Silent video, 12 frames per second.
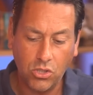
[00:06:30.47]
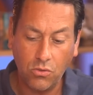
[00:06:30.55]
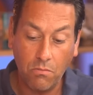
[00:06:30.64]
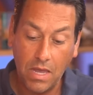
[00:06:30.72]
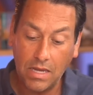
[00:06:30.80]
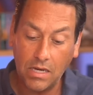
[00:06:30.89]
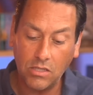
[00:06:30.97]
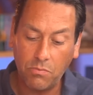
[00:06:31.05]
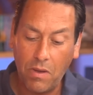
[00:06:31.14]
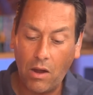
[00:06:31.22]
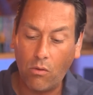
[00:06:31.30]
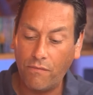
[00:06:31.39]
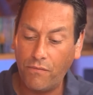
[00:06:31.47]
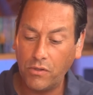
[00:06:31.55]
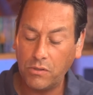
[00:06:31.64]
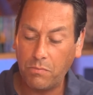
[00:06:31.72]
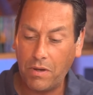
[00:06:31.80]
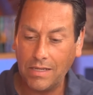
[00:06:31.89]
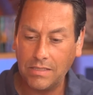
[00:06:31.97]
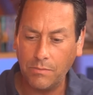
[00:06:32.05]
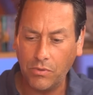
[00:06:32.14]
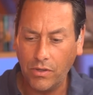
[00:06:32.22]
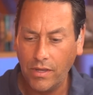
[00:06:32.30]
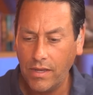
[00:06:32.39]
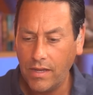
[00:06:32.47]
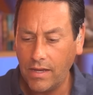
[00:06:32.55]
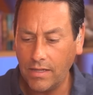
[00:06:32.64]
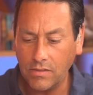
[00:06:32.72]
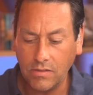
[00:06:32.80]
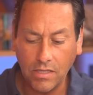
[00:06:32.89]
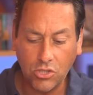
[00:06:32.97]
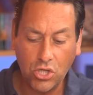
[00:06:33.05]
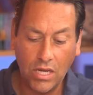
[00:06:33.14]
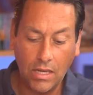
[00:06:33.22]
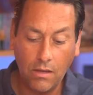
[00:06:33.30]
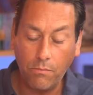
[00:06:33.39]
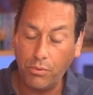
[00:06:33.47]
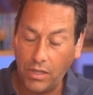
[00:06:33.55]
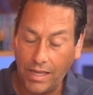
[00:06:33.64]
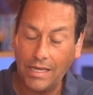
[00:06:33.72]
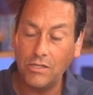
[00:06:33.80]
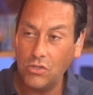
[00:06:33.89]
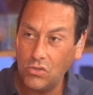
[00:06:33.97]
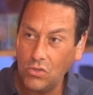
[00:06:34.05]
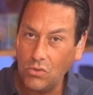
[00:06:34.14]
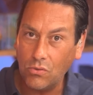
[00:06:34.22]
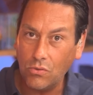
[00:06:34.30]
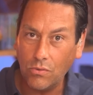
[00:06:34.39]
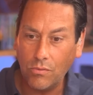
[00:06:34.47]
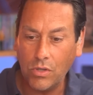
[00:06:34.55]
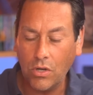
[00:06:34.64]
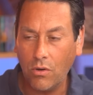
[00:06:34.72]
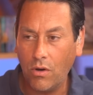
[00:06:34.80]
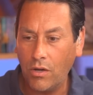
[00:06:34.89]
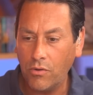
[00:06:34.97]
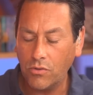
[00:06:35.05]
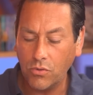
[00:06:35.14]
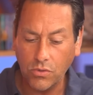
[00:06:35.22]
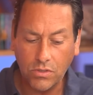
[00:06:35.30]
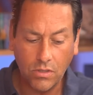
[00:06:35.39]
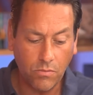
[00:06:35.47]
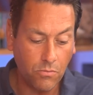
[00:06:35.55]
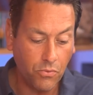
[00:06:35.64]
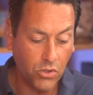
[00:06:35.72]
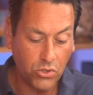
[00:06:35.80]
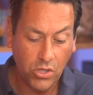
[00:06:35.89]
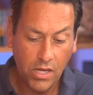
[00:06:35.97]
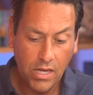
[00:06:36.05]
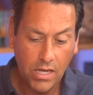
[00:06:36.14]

You make it as powerful as possible, as Dick Cheney planned to do, you right. know, under George W. Bush.